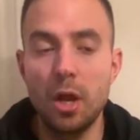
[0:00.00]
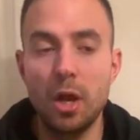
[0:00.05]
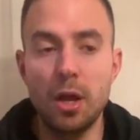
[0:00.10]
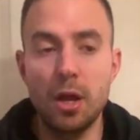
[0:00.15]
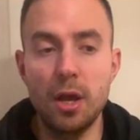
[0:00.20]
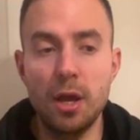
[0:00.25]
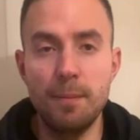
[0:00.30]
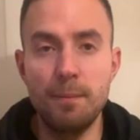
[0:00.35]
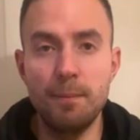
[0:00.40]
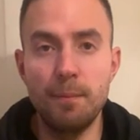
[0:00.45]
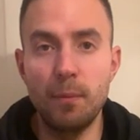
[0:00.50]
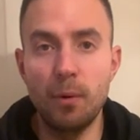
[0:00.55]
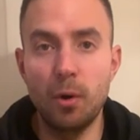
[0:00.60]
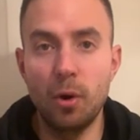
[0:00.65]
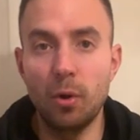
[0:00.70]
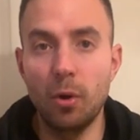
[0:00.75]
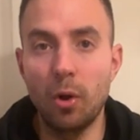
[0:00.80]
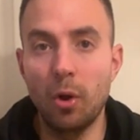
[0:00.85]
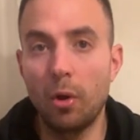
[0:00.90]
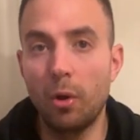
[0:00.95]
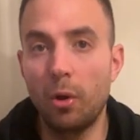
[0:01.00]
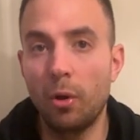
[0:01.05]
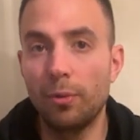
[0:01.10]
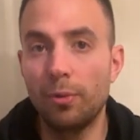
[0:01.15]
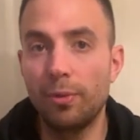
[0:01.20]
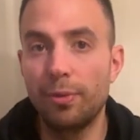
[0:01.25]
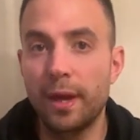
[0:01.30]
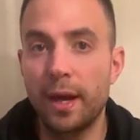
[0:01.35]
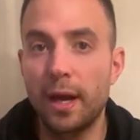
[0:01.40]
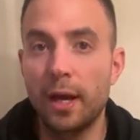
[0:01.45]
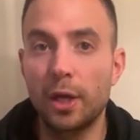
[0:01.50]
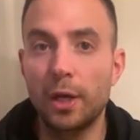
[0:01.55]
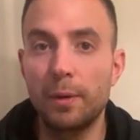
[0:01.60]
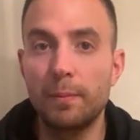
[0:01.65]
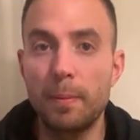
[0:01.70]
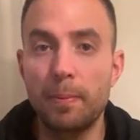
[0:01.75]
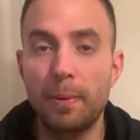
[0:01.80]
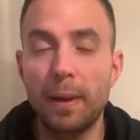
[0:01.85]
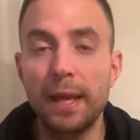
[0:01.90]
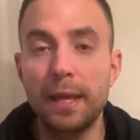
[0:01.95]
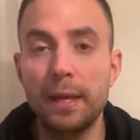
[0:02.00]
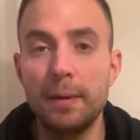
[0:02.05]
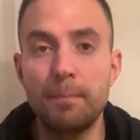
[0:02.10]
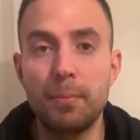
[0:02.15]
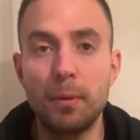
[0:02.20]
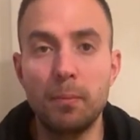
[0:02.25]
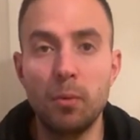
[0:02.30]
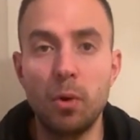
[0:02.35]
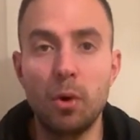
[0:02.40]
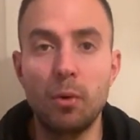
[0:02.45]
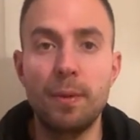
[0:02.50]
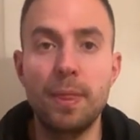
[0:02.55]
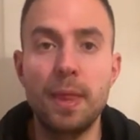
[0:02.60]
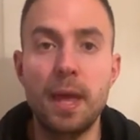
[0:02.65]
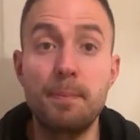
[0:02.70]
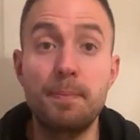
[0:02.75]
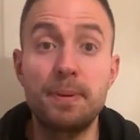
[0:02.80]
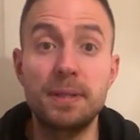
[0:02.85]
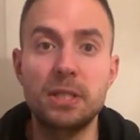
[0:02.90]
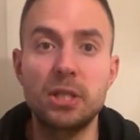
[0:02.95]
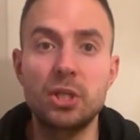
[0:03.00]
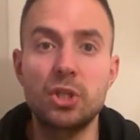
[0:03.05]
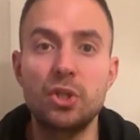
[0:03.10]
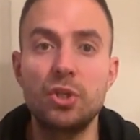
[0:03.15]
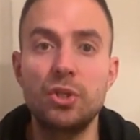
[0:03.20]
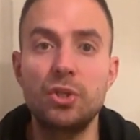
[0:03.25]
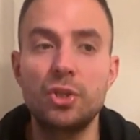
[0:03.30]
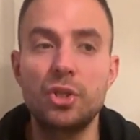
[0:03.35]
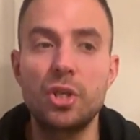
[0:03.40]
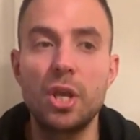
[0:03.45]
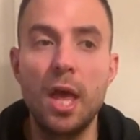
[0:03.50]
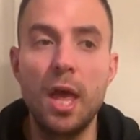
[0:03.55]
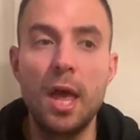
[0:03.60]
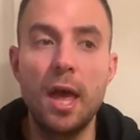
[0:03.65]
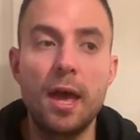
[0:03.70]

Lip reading: on that are going to be playing, but more in their positions.